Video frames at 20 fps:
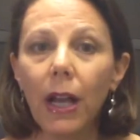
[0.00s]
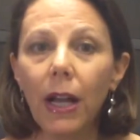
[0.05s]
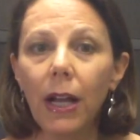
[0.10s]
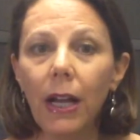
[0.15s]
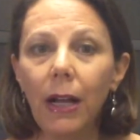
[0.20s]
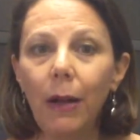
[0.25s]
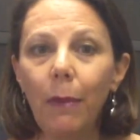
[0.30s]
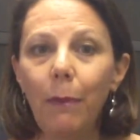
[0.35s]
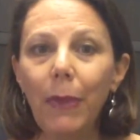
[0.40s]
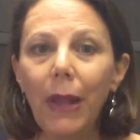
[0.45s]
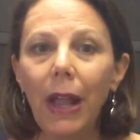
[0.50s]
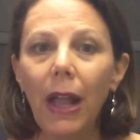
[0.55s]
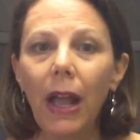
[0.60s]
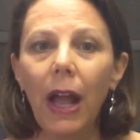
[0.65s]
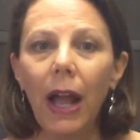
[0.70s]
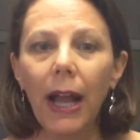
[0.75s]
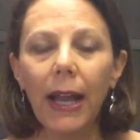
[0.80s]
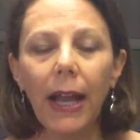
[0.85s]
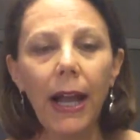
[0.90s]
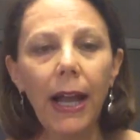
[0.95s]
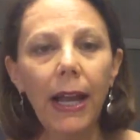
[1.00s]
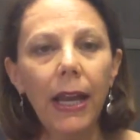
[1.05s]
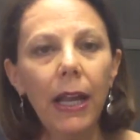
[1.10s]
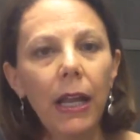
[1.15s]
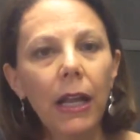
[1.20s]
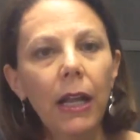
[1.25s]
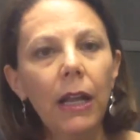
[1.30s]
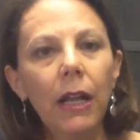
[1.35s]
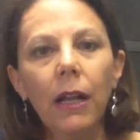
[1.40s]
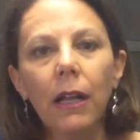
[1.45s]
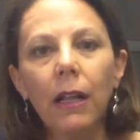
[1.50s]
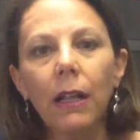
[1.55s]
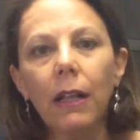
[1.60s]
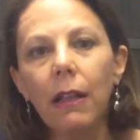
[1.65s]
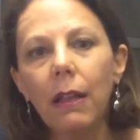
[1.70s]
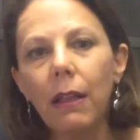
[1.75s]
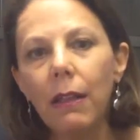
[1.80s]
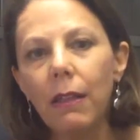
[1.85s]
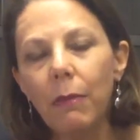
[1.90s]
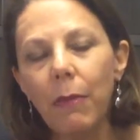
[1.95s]

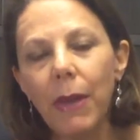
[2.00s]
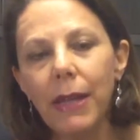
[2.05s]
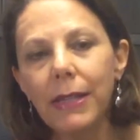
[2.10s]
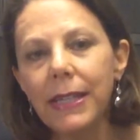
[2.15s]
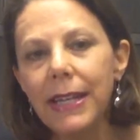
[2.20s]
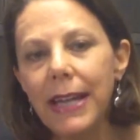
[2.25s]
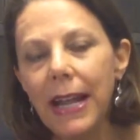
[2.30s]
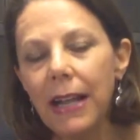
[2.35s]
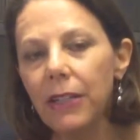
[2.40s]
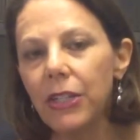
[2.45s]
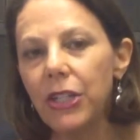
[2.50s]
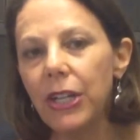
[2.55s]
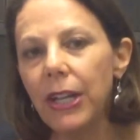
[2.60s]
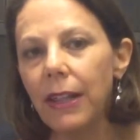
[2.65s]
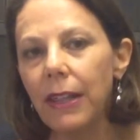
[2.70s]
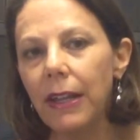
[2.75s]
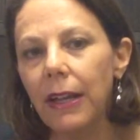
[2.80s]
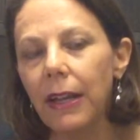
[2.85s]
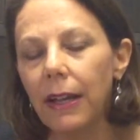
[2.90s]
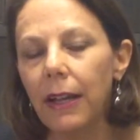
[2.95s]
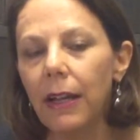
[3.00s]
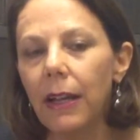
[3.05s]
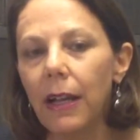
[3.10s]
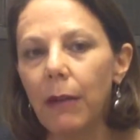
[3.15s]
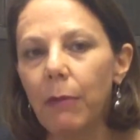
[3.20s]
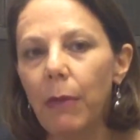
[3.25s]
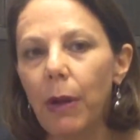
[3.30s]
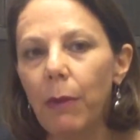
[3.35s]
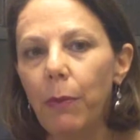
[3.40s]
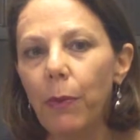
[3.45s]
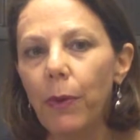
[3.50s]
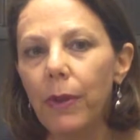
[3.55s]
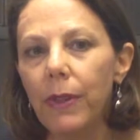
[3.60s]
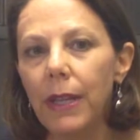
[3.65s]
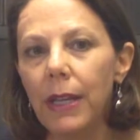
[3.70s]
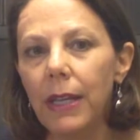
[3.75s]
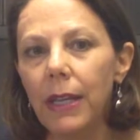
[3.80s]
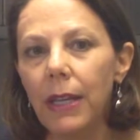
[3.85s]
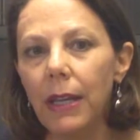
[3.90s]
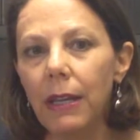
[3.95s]
The best analogy I think I can come up with
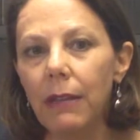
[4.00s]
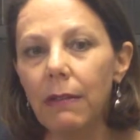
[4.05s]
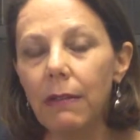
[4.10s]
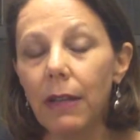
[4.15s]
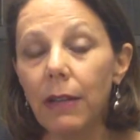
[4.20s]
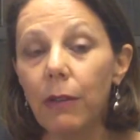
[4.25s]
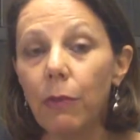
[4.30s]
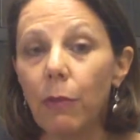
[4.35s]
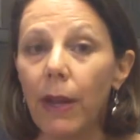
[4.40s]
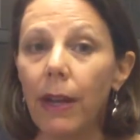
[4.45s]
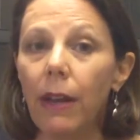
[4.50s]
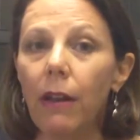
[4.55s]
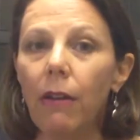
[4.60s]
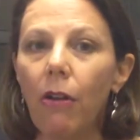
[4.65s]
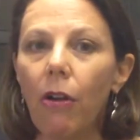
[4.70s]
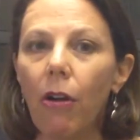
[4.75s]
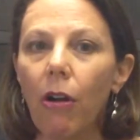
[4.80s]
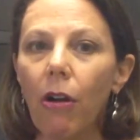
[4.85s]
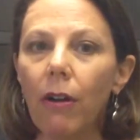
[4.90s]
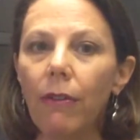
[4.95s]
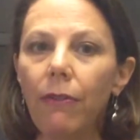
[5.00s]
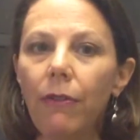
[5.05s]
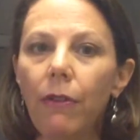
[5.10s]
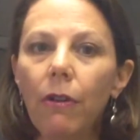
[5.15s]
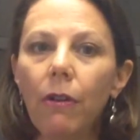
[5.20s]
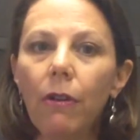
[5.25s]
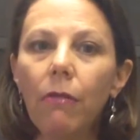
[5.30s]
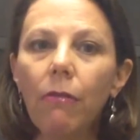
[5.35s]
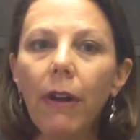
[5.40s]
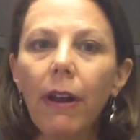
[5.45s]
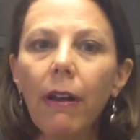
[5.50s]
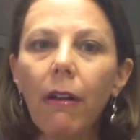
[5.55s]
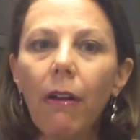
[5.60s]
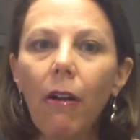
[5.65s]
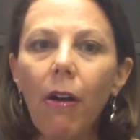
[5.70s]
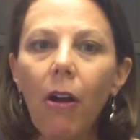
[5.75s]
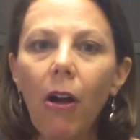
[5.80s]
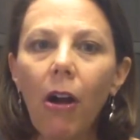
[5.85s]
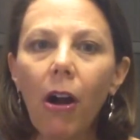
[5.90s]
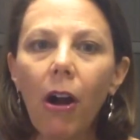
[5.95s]
is like renting a car. If you go to rent a
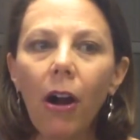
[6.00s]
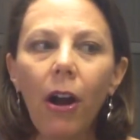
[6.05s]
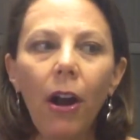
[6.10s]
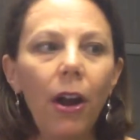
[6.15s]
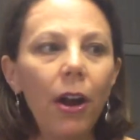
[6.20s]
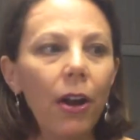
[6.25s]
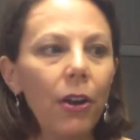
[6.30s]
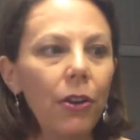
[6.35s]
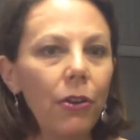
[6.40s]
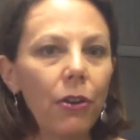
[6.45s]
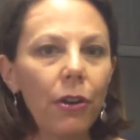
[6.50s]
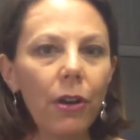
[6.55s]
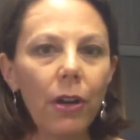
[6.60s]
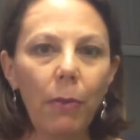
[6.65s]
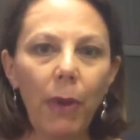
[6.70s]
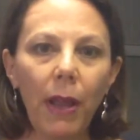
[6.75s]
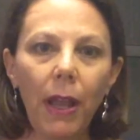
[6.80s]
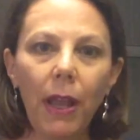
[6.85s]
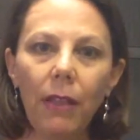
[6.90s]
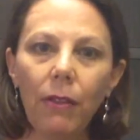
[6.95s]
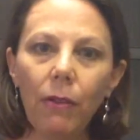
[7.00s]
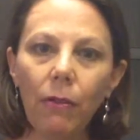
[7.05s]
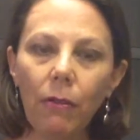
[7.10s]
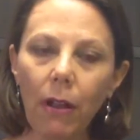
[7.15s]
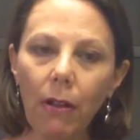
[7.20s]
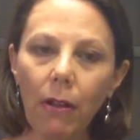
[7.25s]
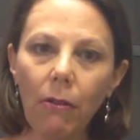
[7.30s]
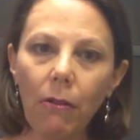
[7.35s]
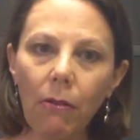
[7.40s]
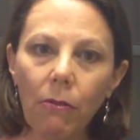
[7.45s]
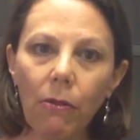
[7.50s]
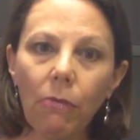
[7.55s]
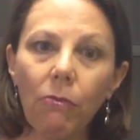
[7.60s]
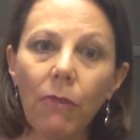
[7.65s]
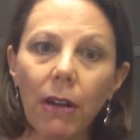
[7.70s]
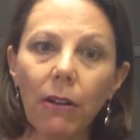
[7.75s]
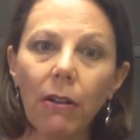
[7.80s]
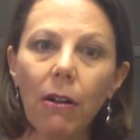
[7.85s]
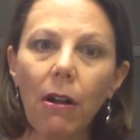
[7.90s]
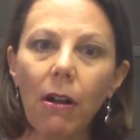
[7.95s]
car, you're going to pay the
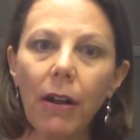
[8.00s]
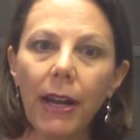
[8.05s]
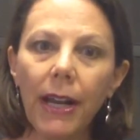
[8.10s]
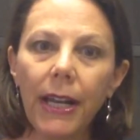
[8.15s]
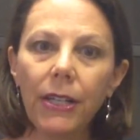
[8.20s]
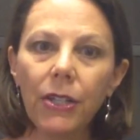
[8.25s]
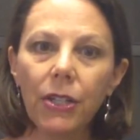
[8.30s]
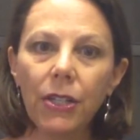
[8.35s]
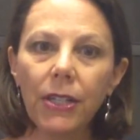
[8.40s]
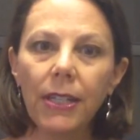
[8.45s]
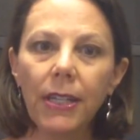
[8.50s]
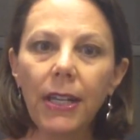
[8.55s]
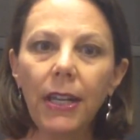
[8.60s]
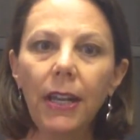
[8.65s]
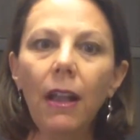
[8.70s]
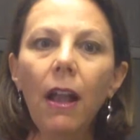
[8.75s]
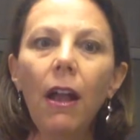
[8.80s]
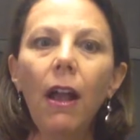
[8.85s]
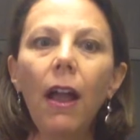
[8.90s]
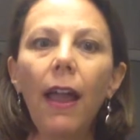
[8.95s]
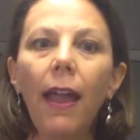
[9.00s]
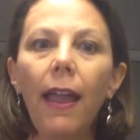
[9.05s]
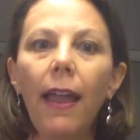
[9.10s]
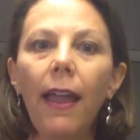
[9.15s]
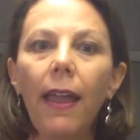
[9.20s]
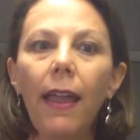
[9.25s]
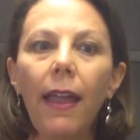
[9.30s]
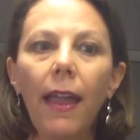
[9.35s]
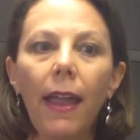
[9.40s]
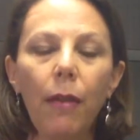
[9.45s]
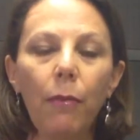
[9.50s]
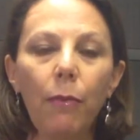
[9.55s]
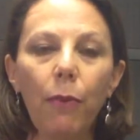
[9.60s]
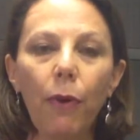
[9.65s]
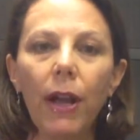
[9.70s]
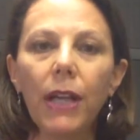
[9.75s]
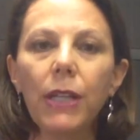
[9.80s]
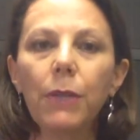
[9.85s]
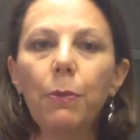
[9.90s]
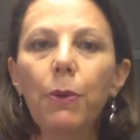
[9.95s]
rental car agency a
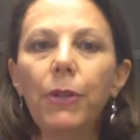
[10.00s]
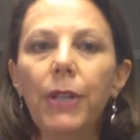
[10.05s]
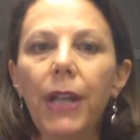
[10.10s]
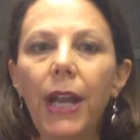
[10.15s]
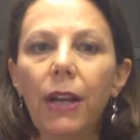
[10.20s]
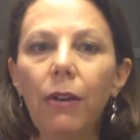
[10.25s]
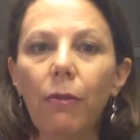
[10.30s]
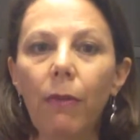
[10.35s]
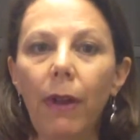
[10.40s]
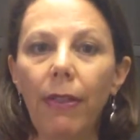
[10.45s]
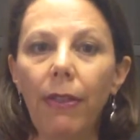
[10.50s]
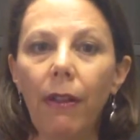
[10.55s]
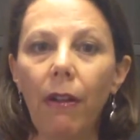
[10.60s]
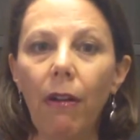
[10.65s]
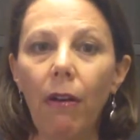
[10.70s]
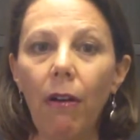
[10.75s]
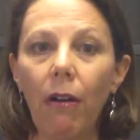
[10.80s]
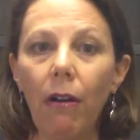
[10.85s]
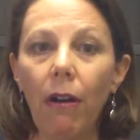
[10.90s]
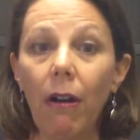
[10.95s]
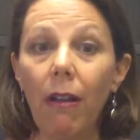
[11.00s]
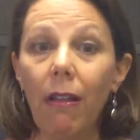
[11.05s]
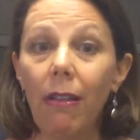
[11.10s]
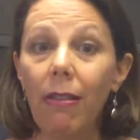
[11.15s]
price per day to rent the car.